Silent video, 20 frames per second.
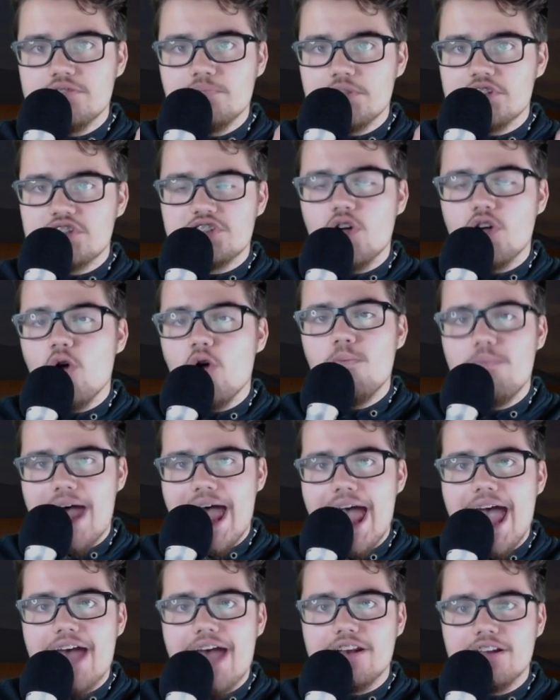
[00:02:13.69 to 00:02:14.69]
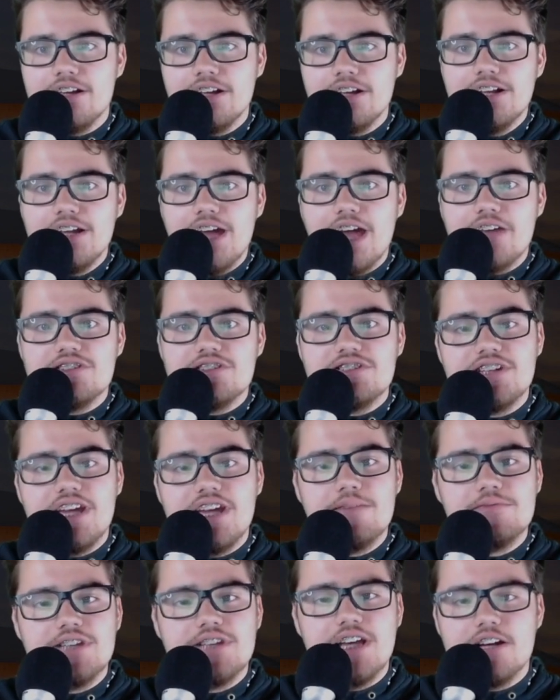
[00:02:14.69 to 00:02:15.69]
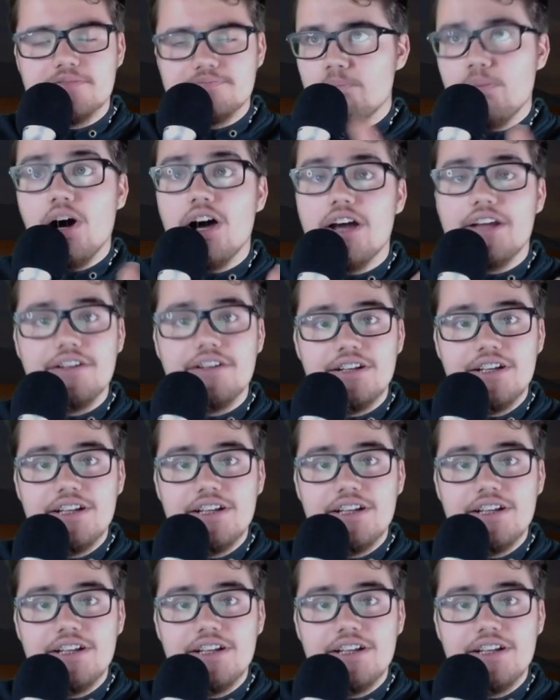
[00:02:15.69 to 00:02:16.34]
but so bad at the same time. But